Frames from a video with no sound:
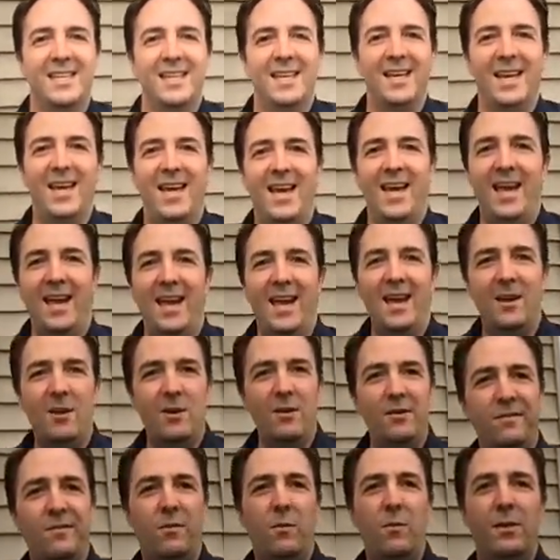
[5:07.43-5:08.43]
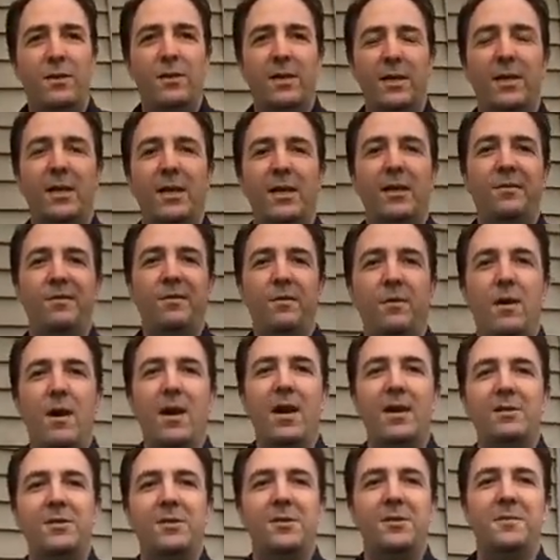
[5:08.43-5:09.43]
And unfortunately for
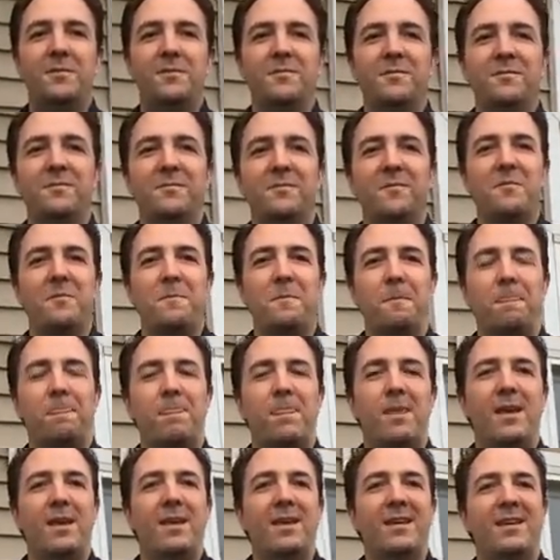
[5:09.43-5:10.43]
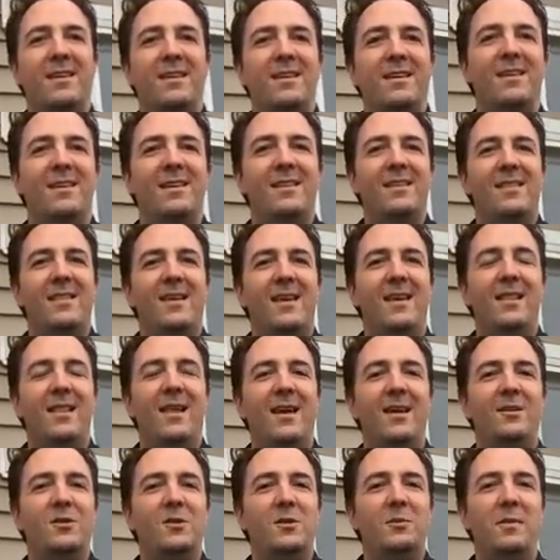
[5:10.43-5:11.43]
us, they
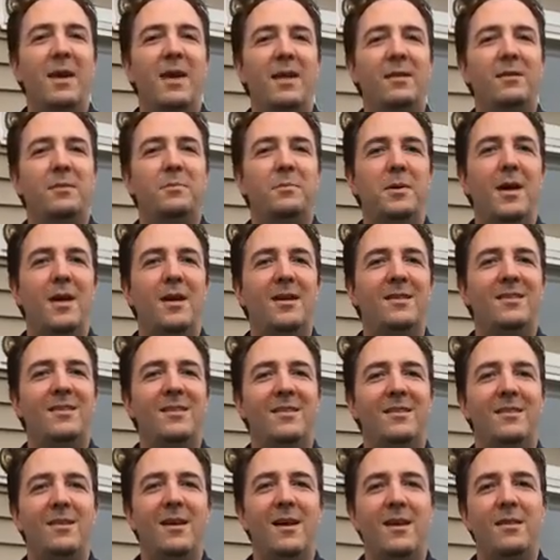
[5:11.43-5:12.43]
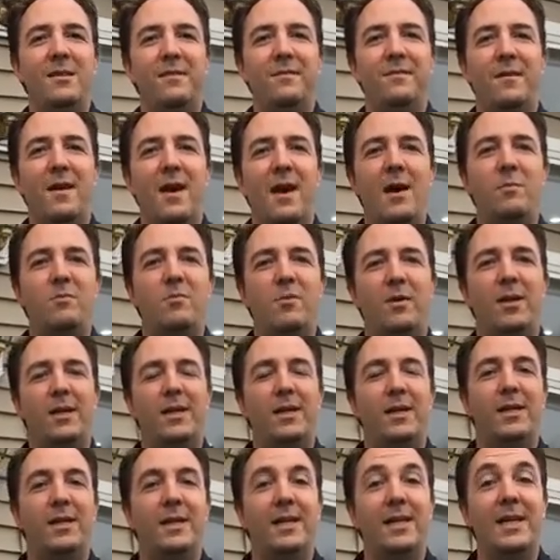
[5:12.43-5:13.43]
like to make deposits on the
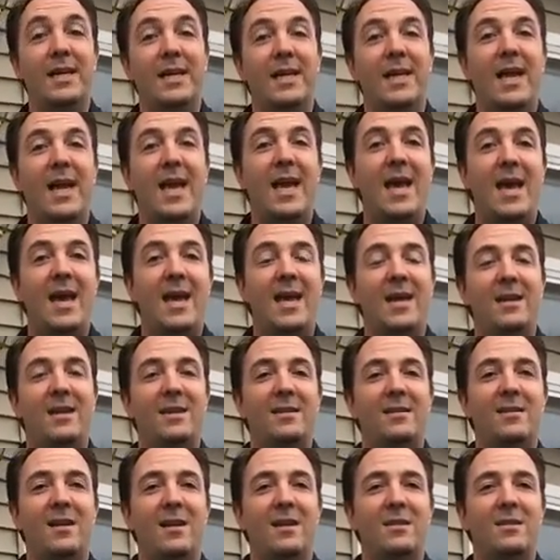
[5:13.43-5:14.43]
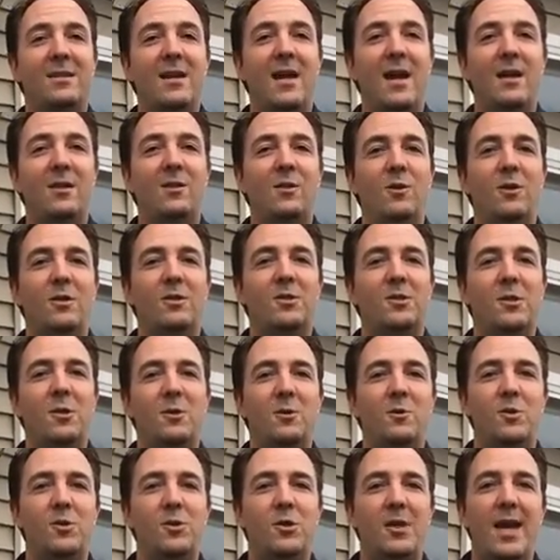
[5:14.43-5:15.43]
fabric, and it does not look
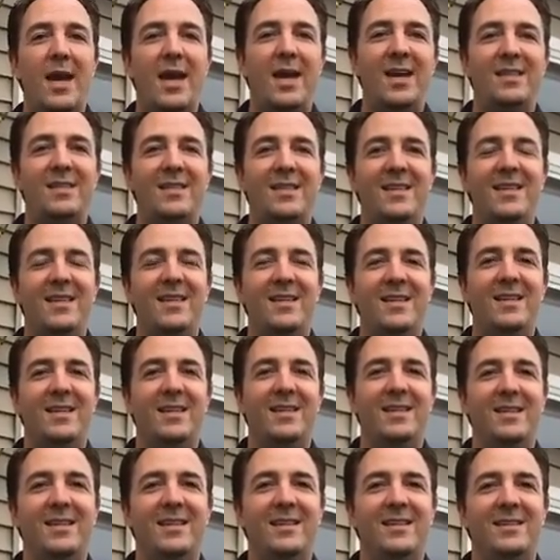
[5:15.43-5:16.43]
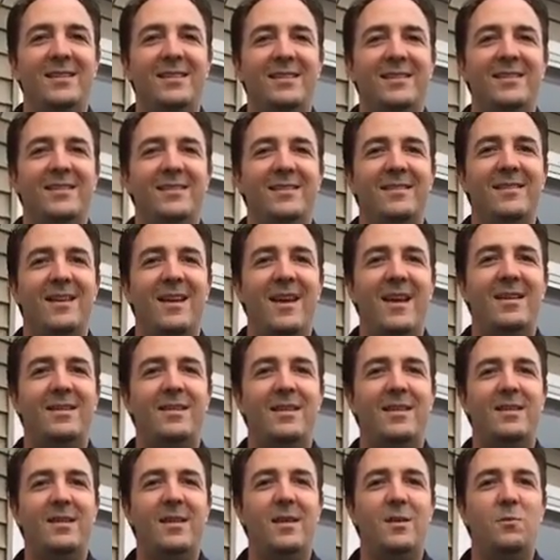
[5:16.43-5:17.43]
so snazzy as
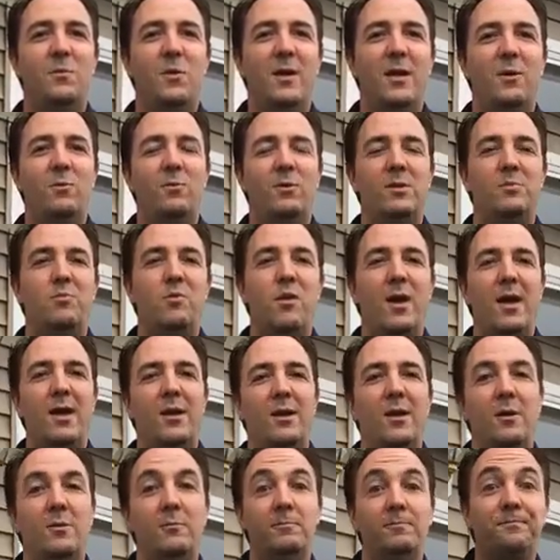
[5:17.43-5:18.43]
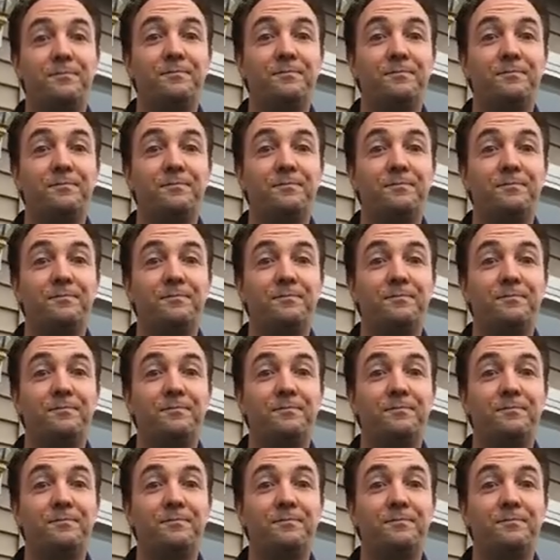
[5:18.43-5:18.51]
it did when it was brand new.